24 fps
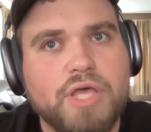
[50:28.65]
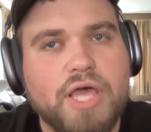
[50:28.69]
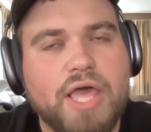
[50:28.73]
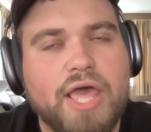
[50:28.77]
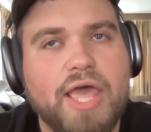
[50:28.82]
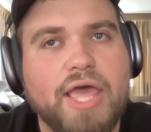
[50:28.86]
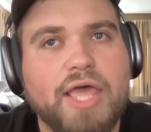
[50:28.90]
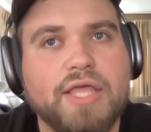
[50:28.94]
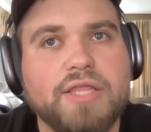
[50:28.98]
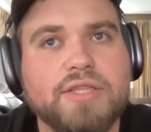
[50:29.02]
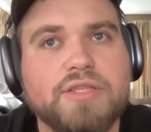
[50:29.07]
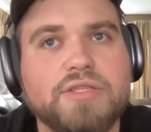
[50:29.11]

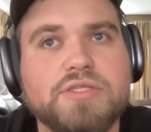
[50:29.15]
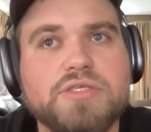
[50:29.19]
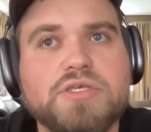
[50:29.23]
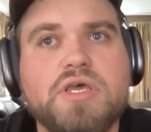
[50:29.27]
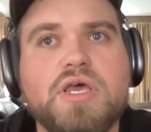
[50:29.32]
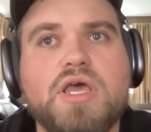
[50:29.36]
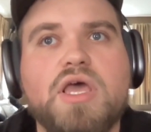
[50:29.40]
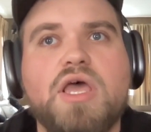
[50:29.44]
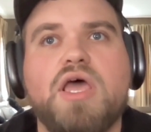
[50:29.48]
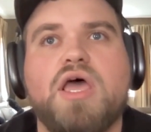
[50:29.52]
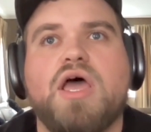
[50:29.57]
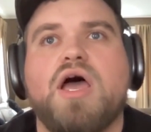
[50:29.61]
And
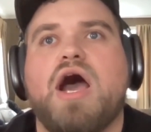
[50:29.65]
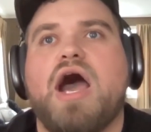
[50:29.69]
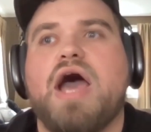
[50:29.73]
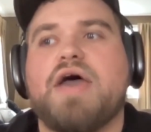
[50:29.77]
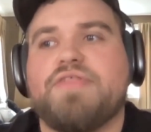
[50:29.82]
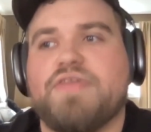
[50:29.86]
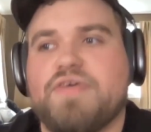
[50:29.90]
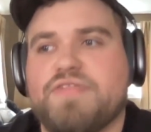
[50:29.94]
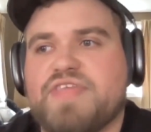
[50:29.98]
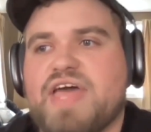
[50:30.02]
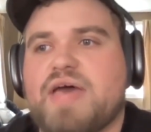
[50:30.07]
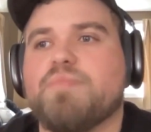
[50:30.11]
I
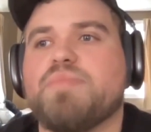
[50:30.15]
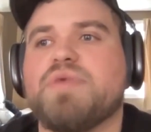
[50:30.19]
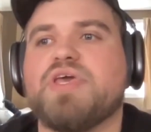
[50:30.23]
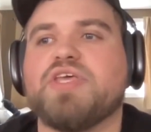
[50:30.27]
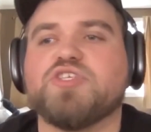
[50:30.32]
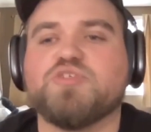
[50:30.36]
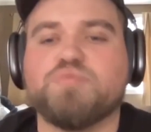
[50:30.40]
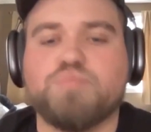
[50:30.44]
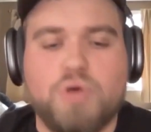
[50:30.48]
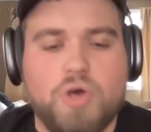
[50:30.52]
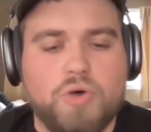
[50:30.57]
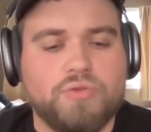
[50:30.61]
think that
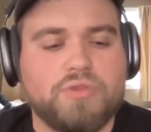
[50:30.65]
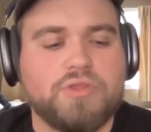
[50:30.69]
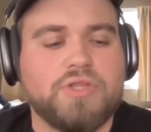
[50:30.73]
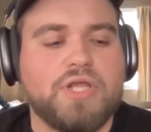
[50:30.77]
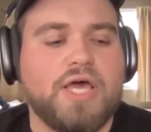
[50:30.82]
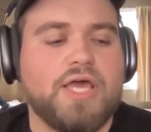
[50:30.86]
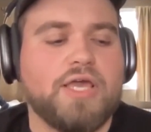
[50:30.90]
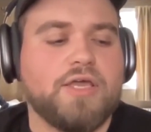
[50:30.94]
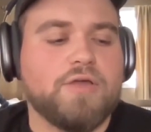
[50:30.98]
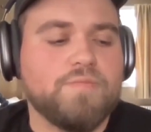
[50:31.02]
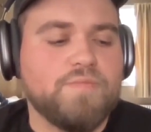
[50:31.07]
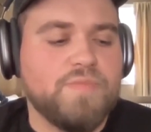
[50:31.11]
means both
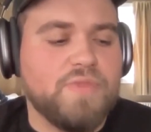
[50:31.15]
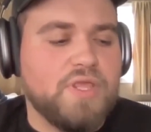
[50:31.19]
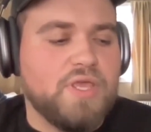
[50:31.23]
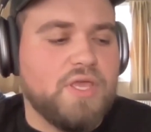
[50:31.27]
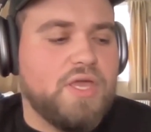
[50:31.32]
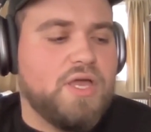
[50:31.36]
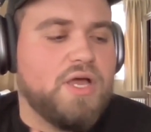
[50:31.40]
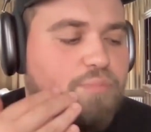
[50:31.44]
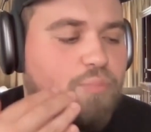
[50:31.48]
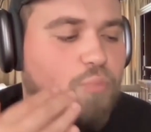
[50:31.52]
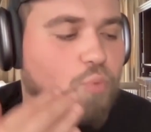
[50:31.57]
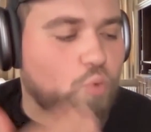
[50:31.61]
like
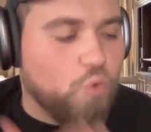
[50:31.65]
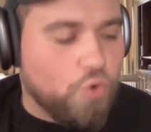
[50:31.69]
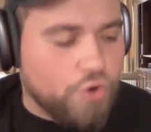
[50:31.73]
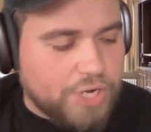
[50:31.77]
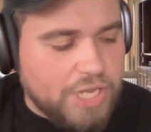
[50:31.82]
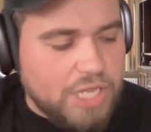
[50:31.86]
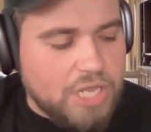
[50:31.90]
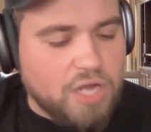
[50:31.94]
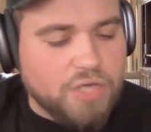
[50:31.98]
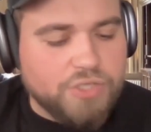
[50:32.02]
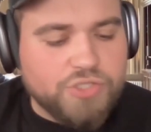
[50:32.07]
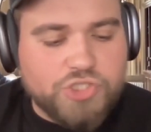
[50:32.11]

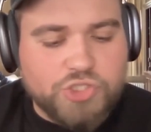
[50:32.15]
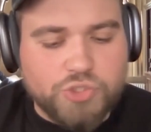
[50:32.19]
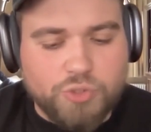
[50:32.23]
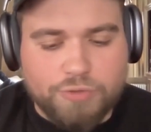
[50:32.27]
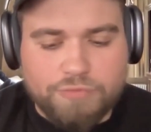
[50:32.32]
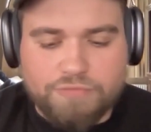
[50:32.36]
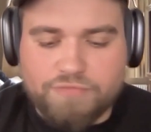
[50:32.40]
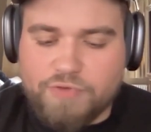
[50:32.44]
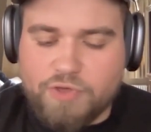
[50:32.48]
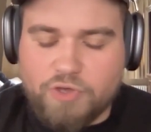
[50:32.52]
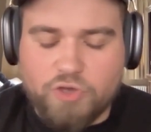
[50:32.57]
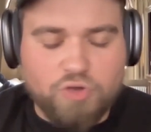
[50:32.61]
working on short
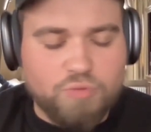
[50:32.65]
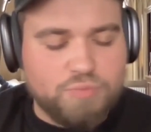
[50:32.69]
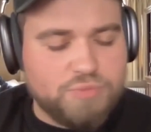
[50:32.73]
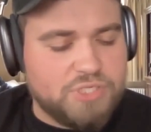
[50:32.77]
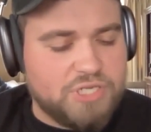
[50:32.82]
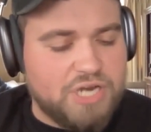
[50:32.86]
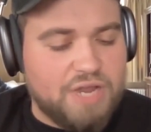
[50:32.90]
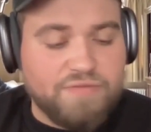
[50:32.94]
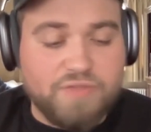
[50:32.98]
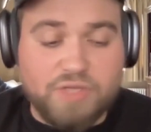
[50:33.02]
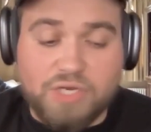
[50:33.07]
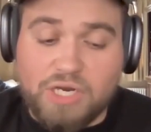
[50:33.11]
films, and
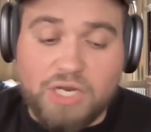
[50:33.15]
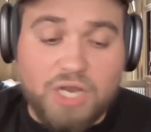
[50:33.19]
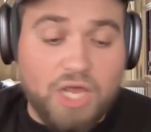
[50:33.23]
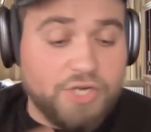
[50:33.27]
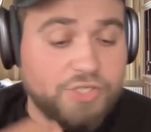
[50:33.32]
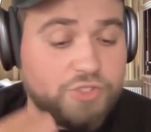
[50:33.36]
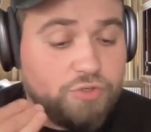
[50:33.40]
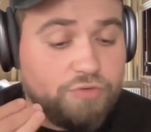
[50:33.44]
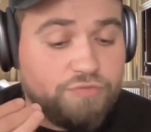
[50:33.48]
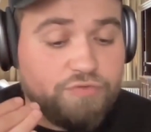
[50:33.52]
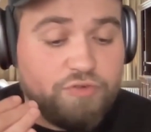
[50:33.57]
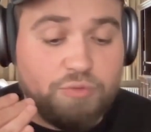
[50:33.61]
I've done a lot of
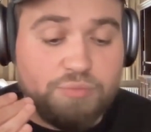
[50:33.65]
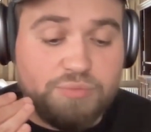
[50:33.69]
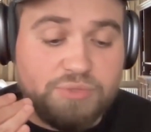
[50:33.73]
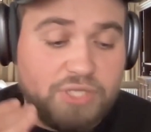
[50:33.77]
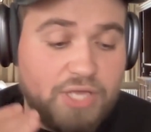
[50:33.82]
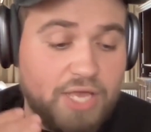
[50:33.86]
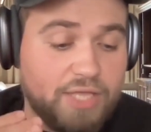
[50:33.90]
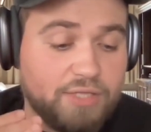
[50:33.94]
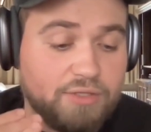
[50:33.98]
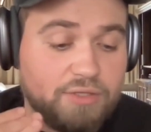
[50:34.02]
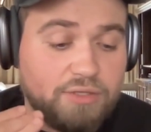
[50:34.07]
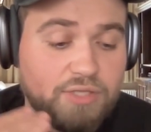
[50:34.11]
short films
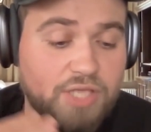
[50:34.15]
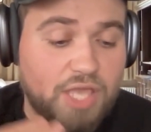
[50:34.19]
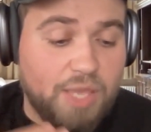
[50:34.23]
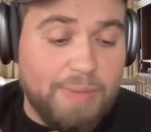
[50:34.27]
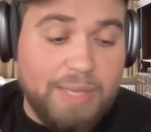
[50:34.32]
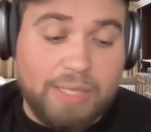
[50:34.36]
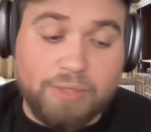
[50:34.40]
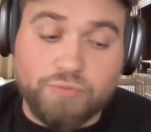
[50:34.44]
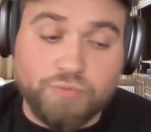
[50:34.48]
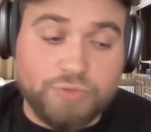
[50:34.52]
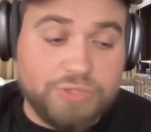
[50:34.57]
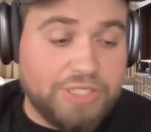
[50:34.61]
that came
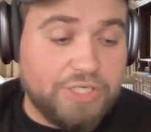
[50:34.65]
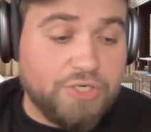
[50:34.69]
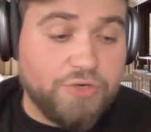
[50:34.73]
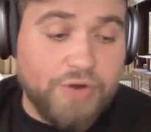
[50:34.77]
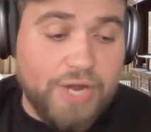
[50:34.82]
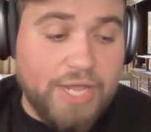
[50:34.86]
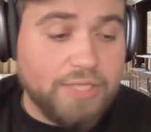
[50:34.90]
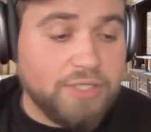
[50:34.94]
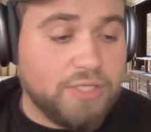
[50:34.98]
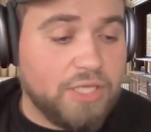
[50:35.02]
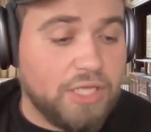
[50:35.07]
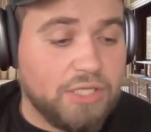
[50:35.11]
out really
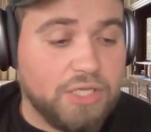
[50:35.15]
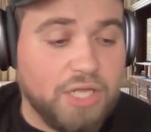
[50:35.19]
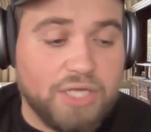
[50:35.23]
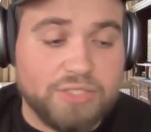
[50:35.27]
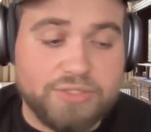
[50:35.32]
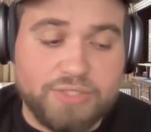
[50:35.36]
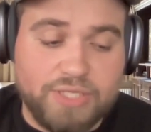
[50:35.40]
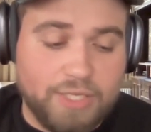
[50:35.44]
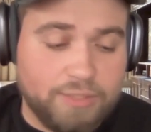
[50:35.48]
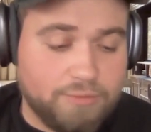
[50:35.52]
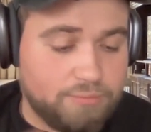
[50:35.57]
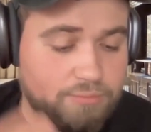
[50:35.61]
great and a lot
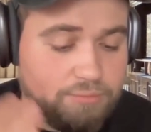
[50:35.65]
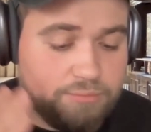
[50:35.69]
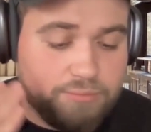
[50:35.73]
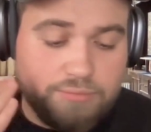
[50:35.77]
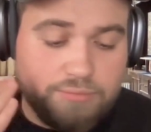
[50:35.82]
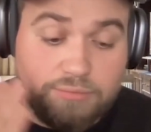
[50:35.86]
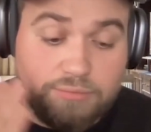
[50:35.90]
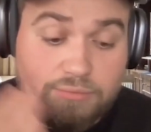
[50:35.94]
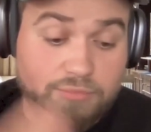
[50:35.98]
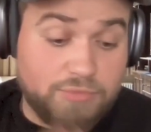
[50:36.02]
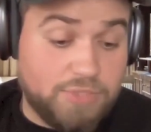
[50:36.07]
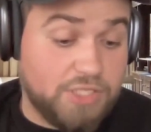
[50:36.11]
that
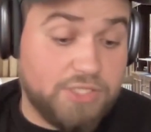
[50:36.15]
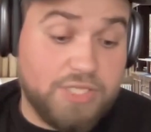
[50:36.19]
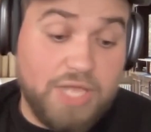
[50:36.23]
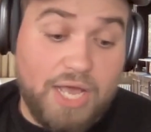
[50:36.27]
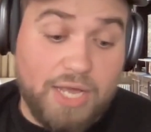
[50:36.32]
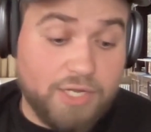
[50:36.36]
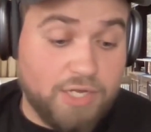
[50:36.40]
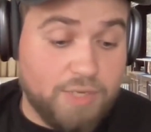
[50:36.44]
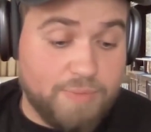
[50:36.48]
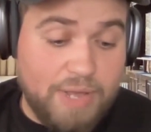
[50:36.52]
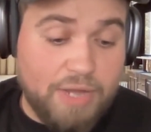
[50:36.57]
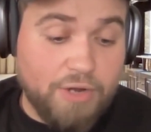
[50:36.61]
did not
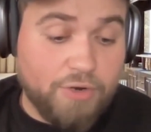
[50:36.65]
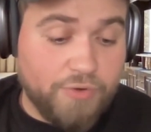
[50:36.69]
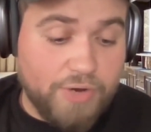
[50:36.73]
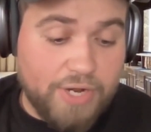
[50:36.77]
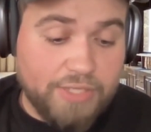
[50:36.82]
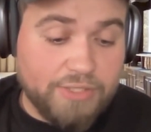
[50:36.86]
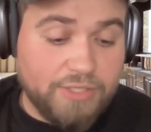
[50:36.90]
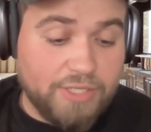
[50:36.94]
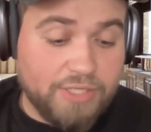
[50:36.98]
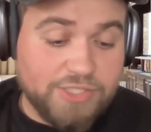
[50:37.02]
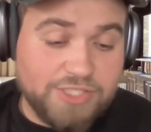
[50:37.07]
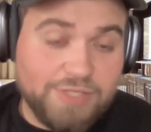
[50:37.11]
come out great,
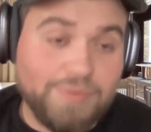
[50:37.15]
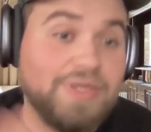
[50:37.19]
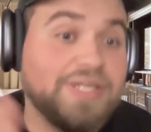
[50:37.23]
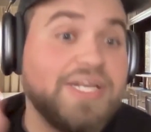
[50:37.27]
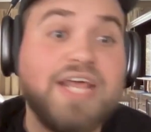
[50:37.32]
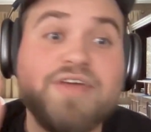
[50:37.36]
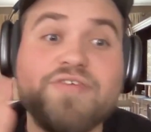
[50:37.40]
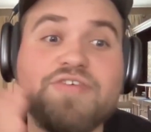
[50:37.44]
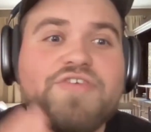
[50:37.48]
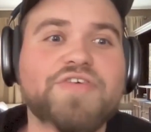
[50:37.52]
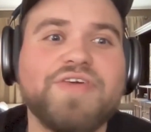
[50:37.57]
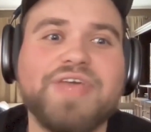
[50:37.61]
and some that
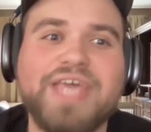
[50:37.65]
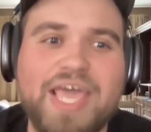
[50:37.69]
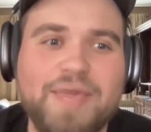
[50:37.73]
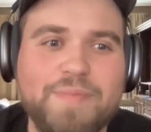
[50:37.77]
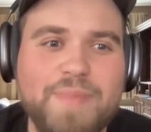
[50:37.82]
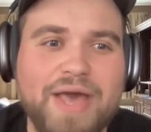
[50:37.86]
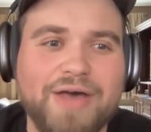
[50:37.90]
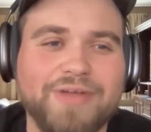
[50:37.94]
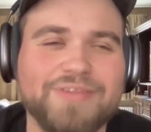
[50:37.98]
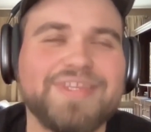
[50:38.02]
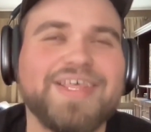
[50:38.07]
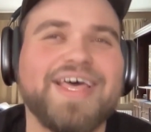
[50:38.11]
never even came
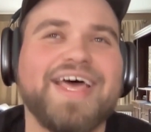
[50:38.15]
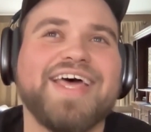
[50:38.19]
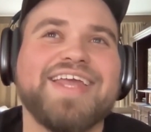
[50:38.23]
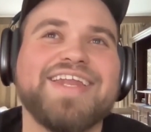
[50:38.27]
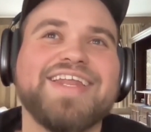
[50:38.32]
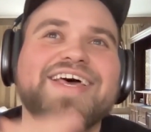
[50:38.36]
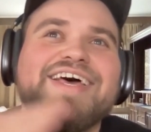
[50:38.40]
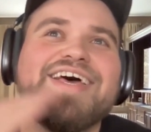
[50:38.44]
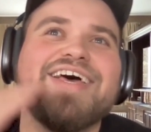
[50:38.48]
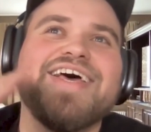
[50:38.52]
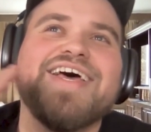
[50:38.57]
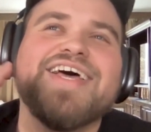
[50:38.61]
out. And
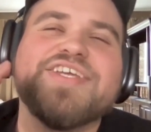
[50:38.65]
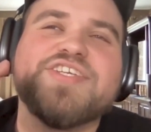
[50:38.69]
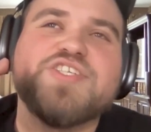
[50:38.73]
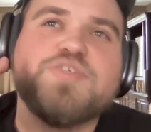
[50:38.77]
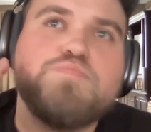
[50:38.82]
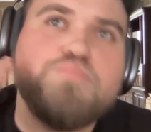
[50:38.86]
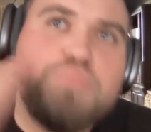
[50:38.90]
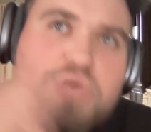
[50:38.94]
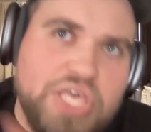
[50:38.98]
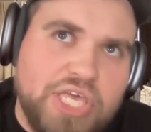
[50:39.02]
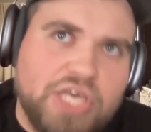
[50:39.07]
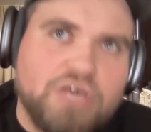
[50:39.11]
just
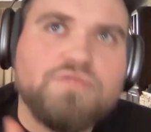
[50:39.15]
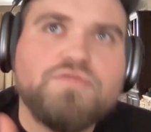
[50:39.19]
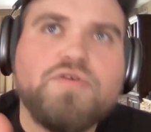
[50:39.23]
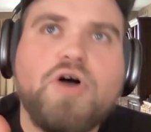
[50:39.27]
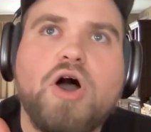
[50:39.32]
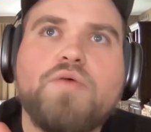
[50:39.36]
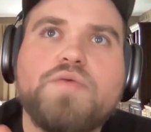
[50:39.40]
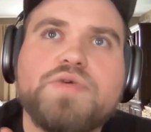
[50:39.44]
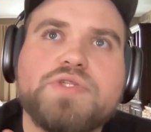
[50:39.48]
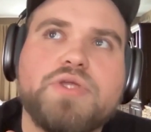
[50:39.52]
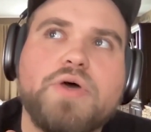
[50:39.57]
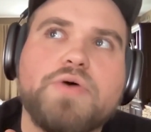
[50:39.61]
being involved
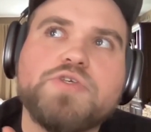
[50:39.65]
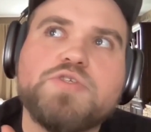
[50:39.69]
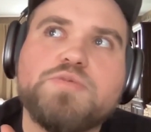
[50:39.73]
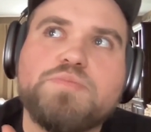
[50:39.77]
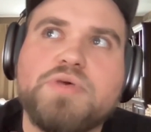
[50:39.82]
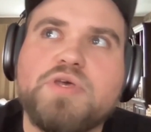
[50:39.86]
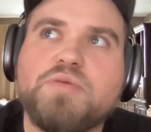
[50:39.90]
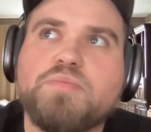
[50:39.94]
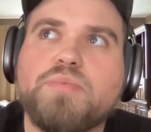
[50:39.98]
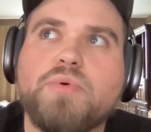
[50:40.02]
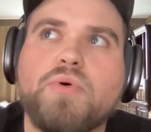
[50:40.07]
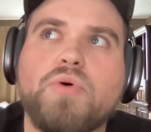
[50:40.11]
with those
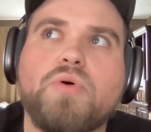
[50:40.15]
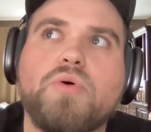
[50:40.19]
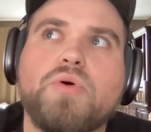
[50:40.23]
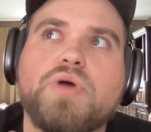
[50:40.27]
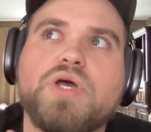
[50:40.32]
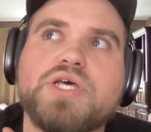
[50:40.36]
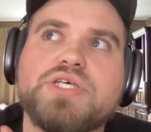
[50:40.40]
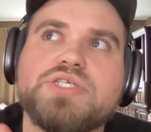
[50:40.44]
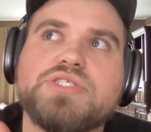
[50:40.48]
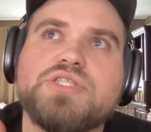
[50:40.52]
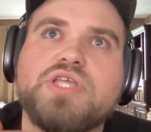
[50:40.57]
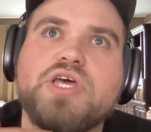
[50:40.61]
people,
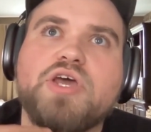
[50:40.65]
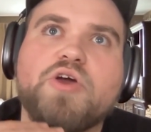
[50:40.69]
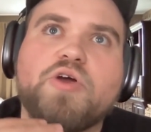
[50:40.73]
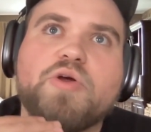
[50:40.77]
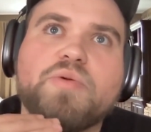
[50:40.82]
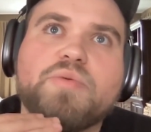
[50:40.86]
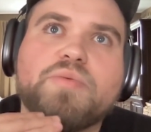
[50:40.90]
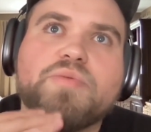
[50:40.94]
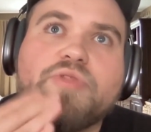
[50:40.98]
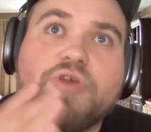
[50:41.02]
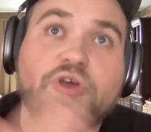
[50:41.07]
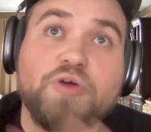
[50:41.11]
because
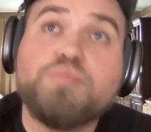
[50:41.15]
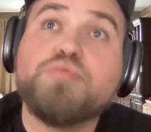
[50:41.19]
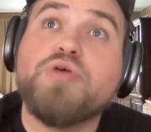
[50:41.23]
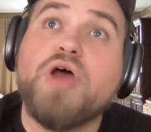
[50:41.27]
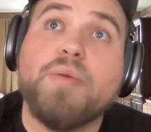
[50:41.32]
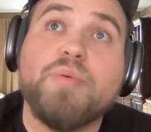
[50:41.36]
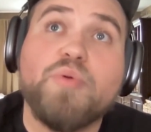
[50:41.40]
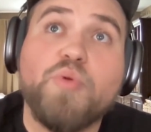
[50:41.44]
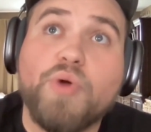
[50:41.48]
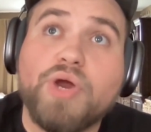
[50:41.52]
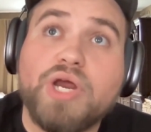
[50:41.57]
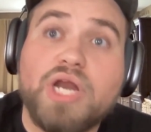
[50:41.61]
they're probably
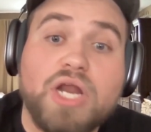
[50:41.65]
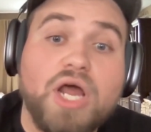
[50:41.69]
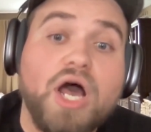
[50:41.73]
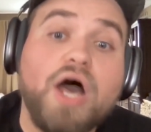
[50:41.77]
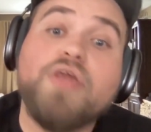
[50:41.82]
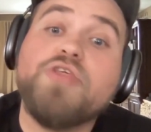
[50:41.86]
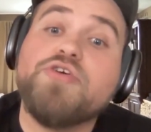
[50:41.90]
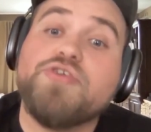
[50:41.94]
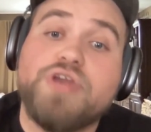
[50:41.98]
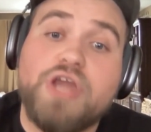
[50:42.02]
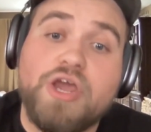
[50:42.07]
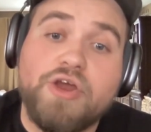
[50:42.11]
working on
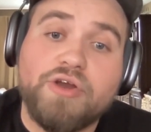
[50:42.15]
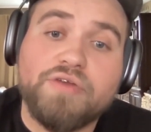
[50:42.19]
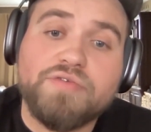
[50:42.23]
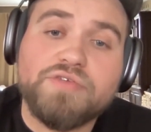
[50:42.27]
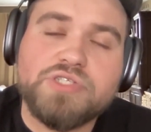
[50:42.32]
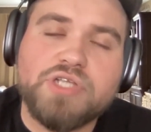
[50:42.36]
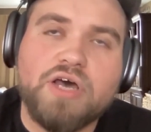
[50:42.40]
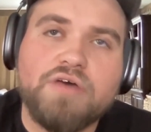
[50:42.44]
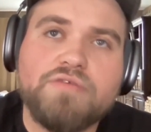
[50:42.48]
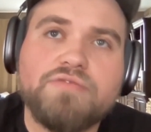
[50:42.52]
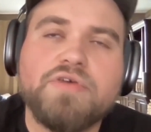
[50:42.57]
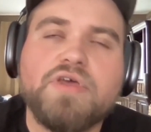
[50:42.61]
other narrative
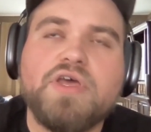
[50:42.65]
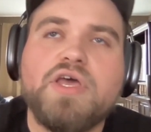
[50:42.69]
stuff.